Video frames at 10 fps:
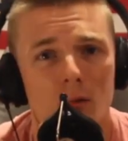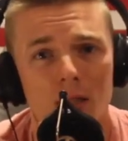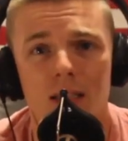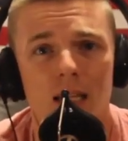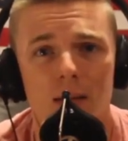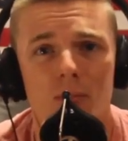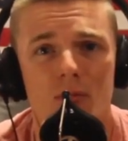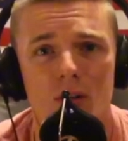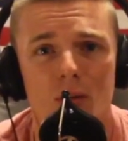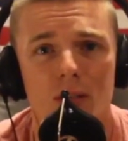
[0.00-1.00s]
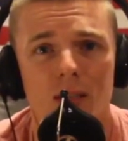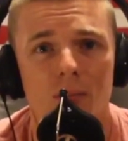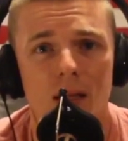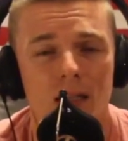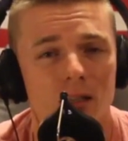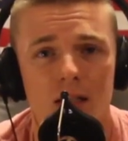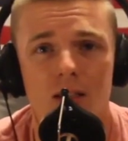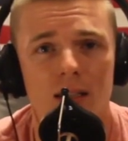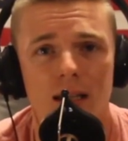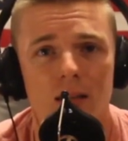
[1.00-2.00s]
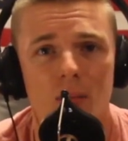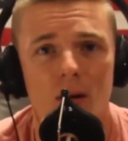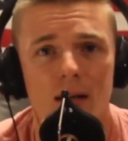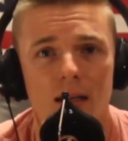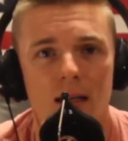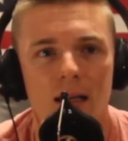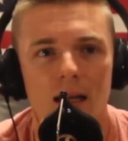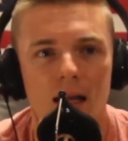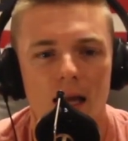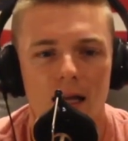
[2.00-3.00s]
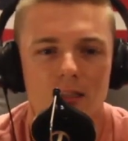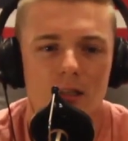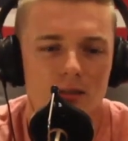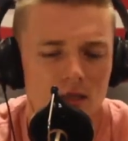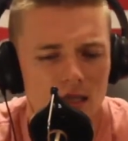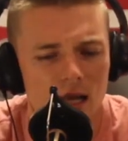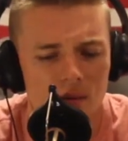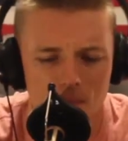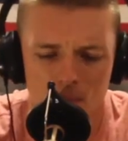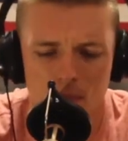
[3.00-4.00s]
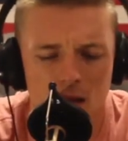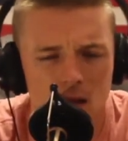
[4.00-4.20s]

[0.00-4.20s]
We just came for a noise complaint. You had to shut down the party. And Sean's looking at him.